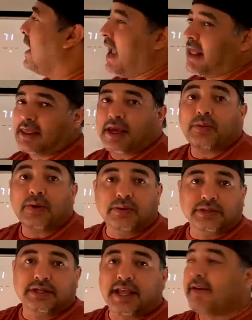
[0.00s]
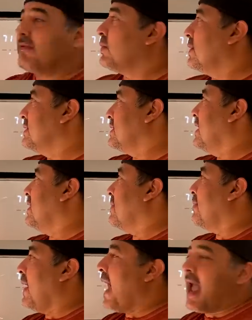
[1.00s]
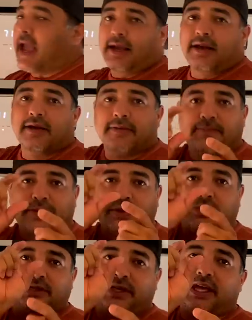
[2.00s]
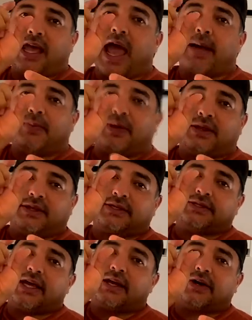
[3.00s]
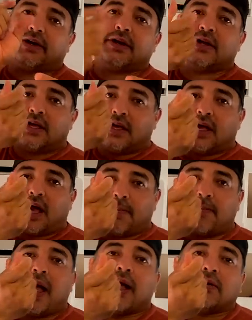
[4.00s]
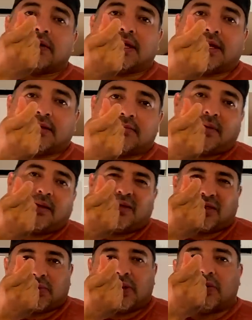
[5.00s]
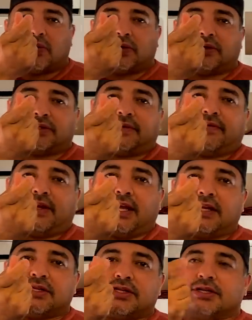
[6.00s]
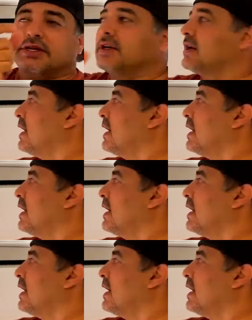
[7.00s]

and then what was left was in the back there was a gap in the center about maybe 3/4 of an inch